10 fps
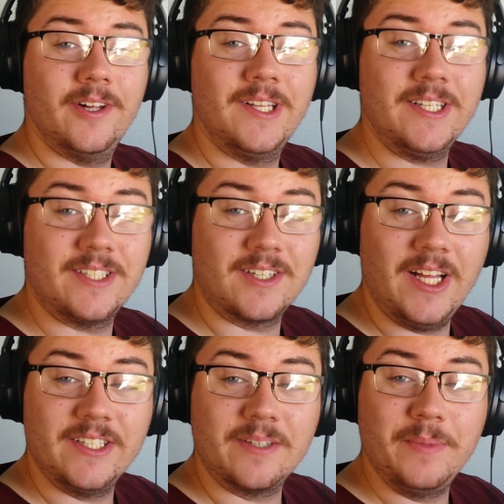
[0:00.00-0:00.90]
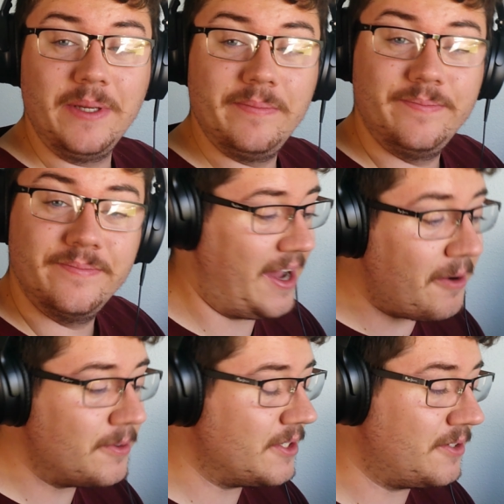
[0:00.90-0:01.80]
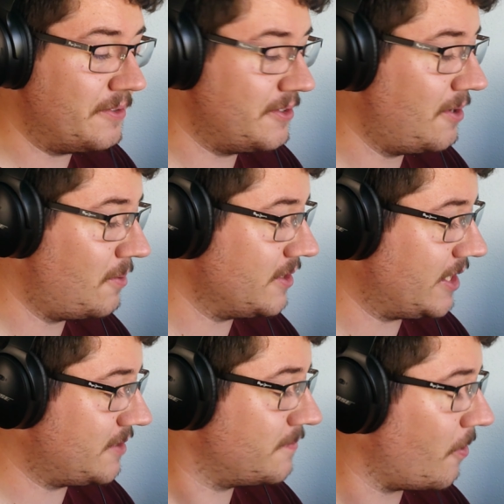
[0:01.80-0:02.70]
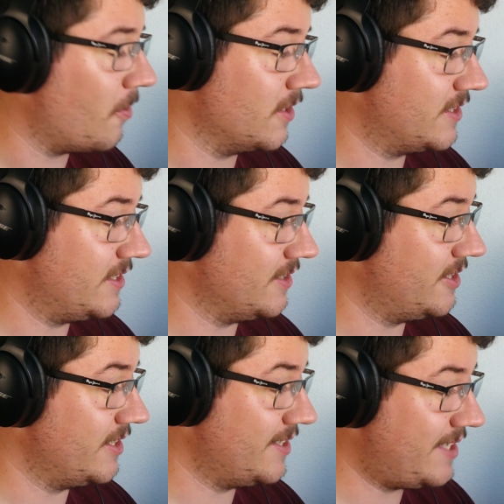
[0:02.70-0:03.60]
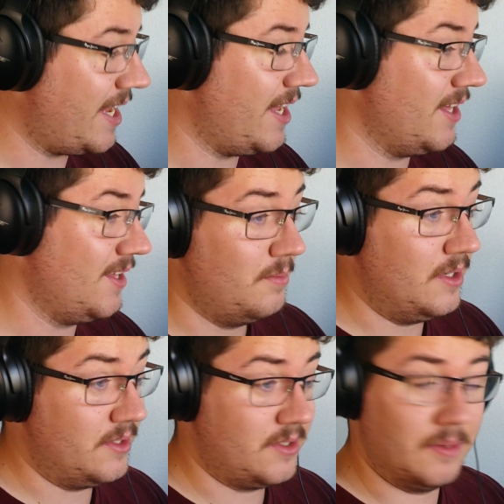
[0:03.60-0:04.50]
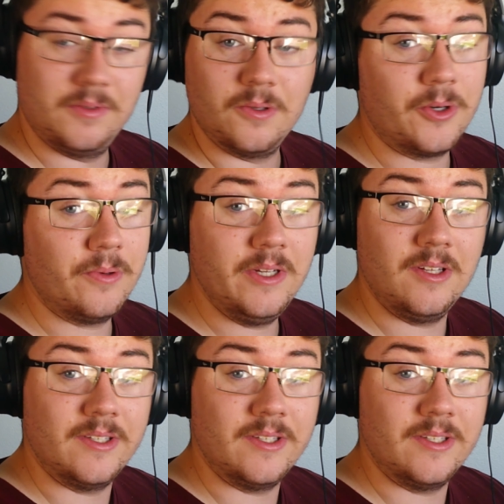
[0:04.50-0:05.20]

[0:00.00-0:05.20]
that's a classic meme. I really don't even know what that's for still to this day, but some sort of real